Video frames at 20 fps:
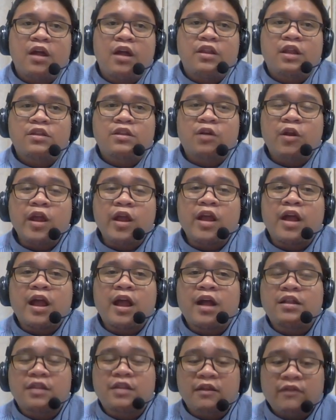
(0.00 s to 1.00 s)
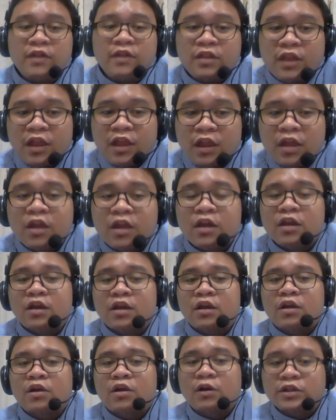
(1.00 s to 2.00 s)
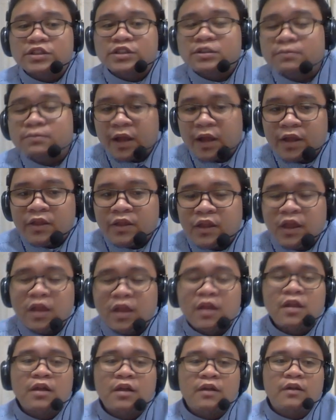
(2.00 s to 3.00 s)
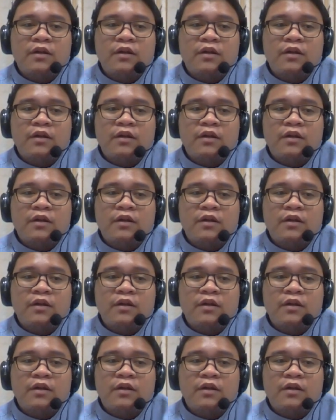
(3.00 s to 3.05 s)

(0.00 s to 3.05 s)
tectonic activity caused the